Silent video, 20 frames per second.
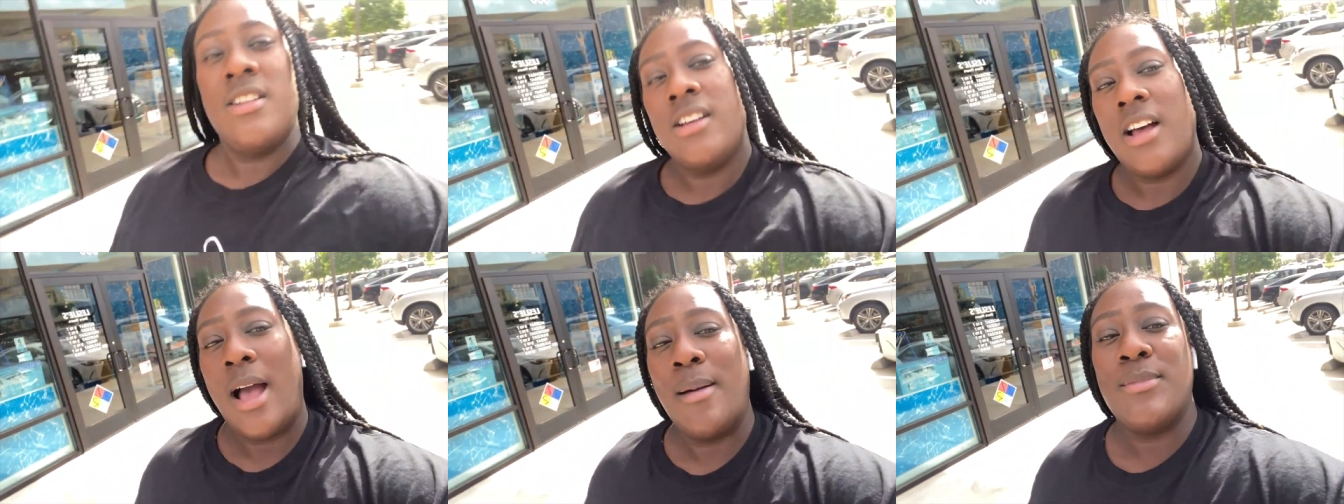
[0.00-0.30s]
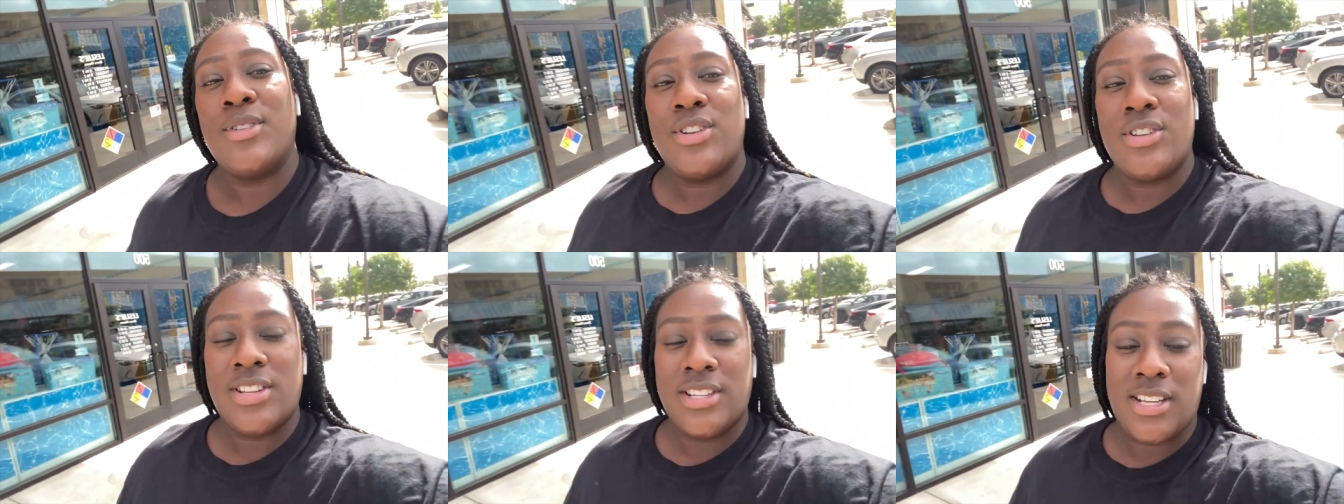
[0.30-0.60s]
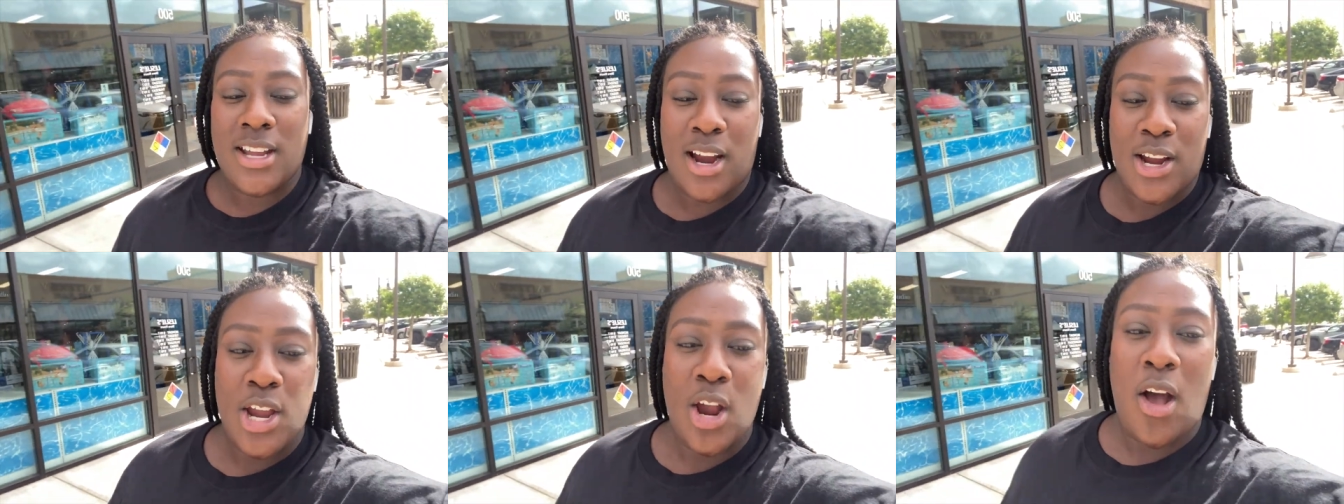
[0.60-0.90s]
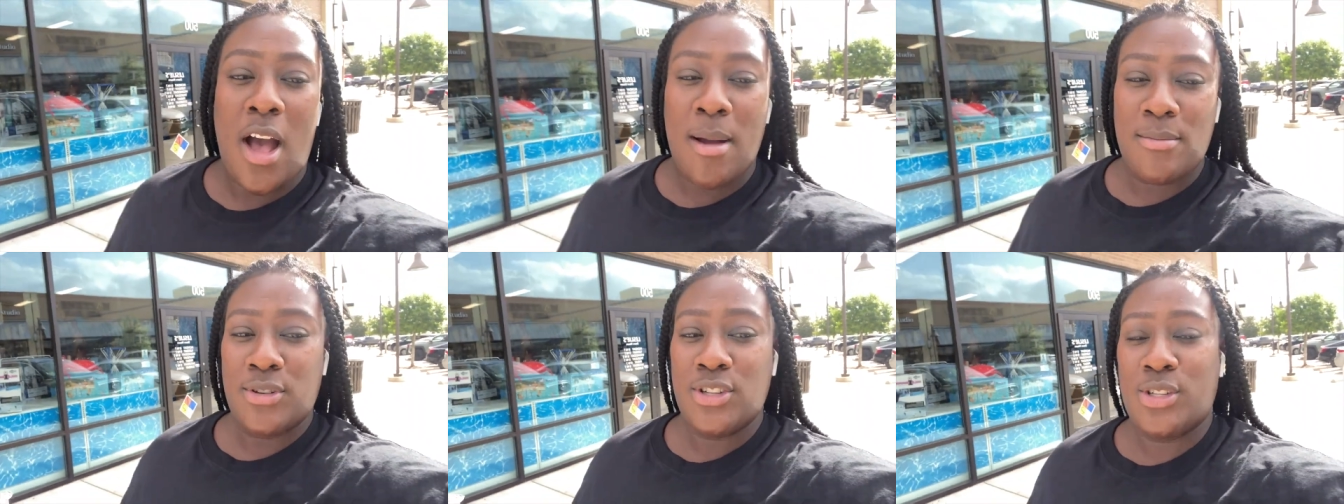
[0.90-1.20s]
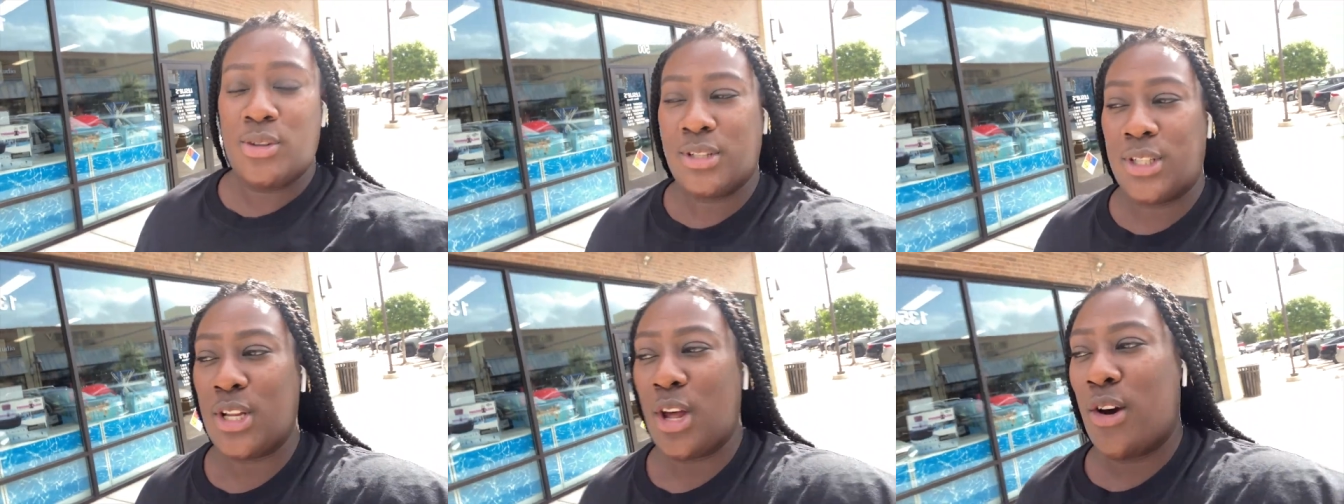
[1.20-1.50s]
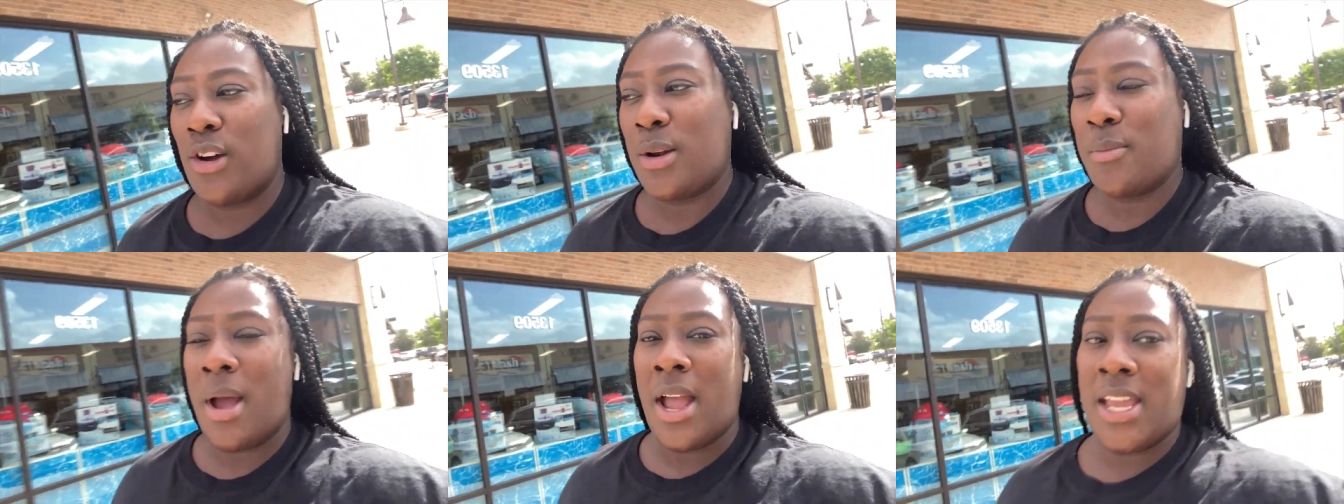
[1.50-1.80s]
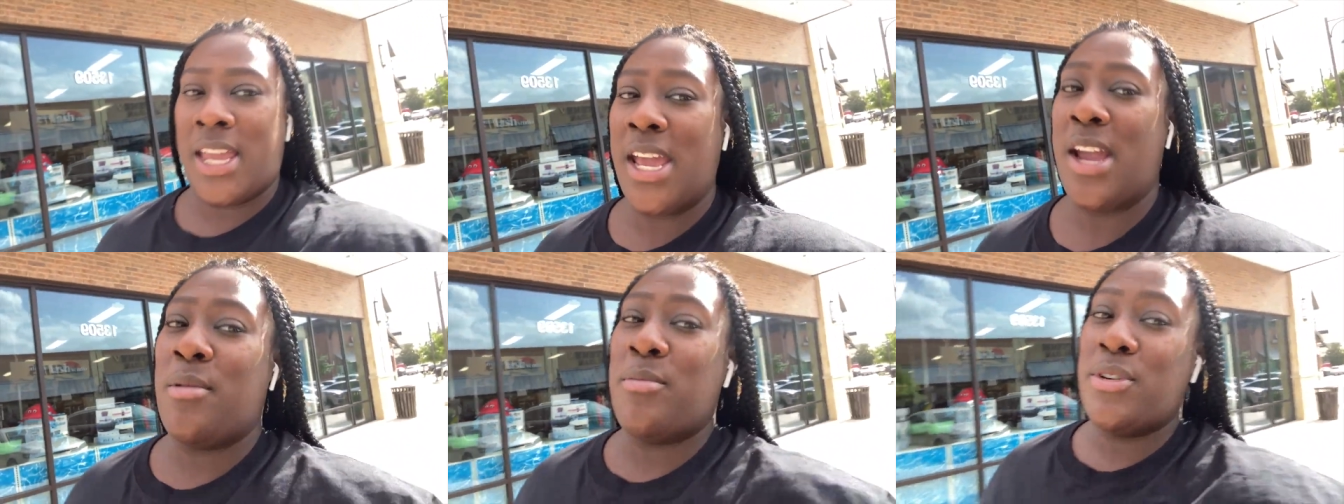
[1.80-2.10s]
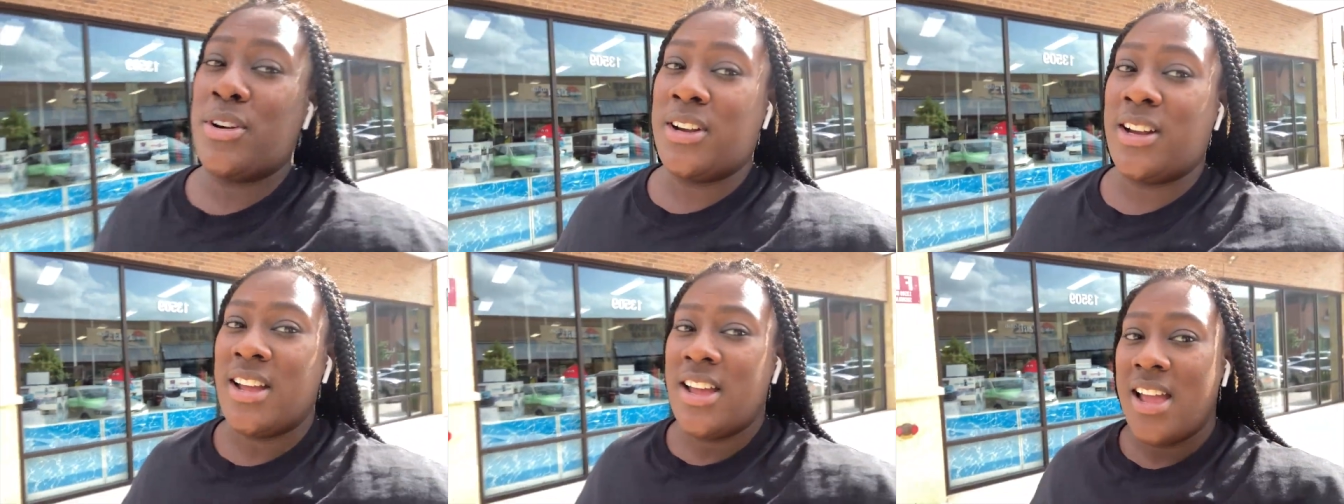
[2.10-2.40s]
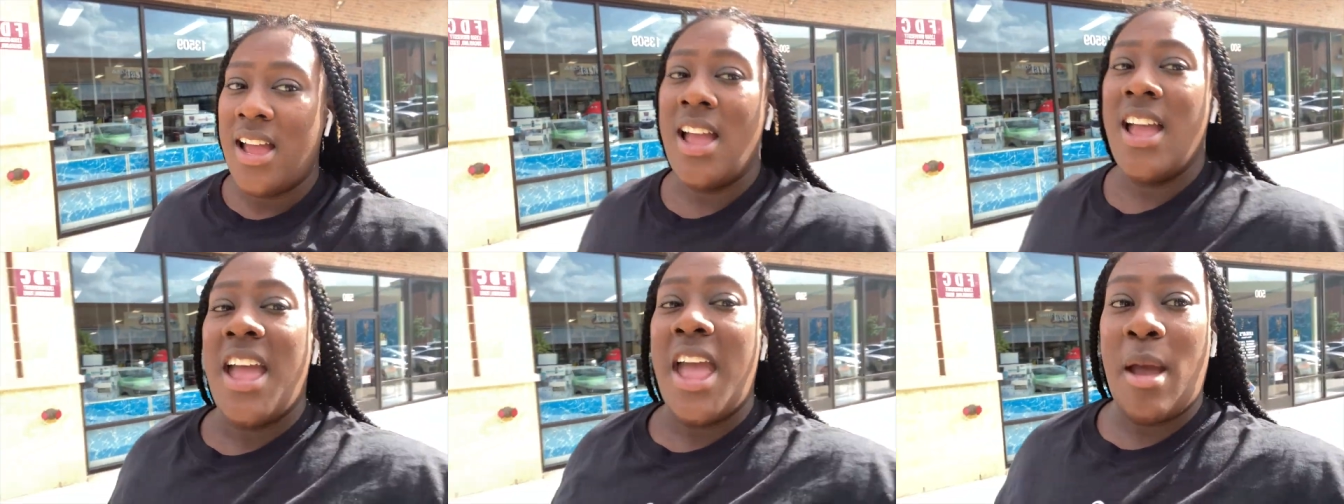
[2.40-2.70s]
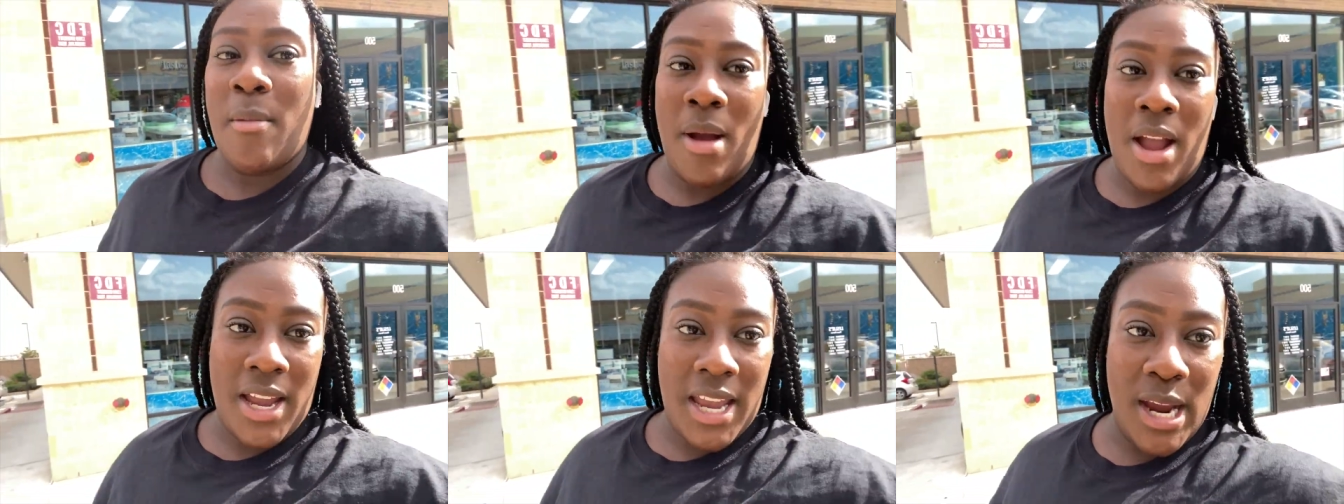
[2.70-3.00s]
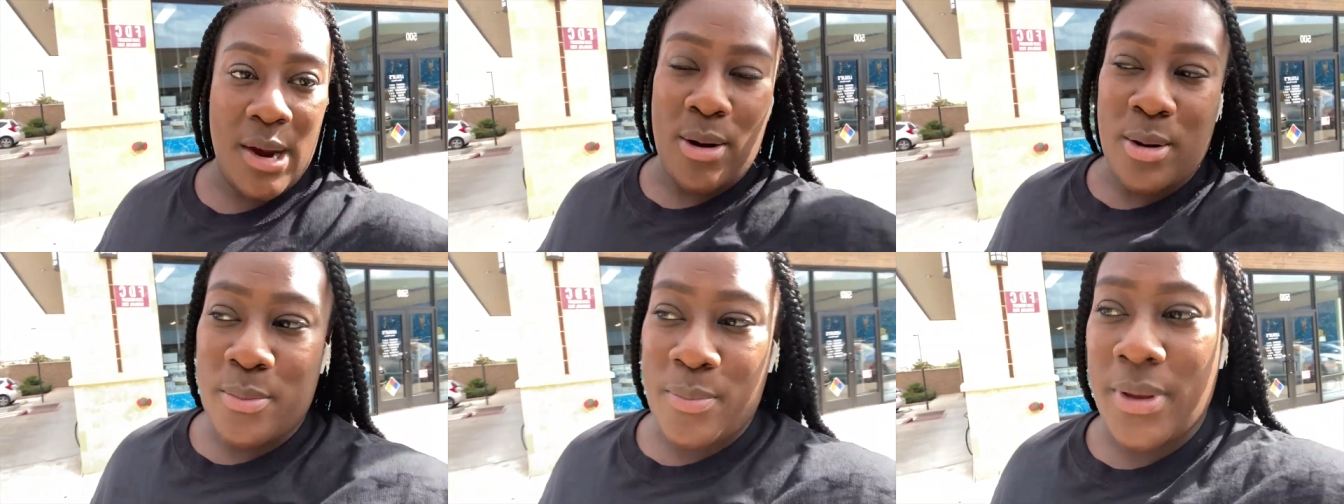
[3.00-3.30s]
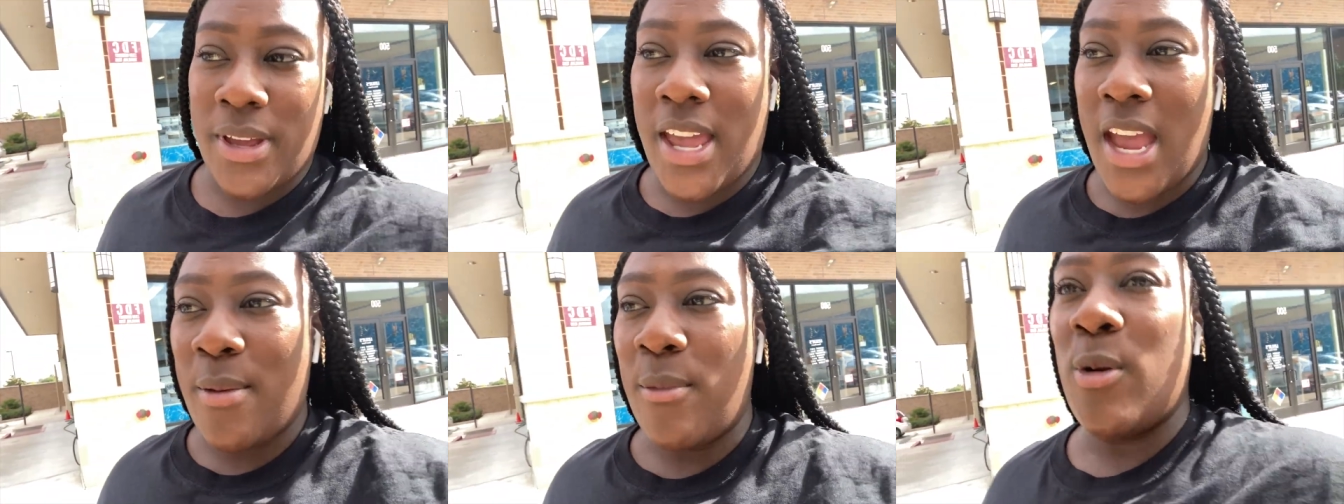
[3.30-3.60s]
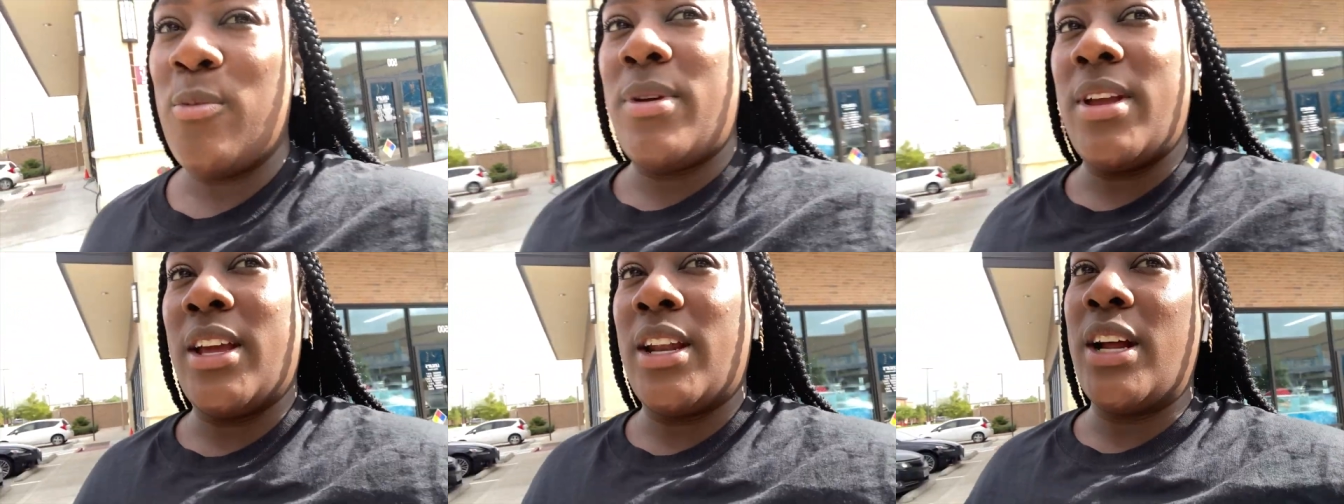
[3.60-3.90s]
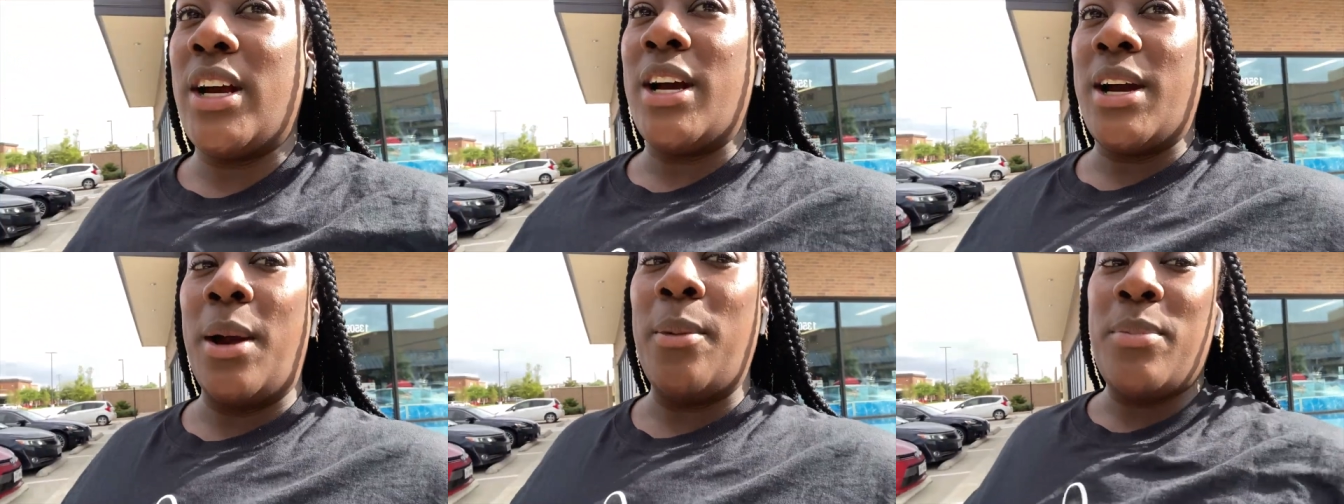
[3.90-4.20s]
I'm sorry, y'all. I'm just used to holding my camera and my camera being up.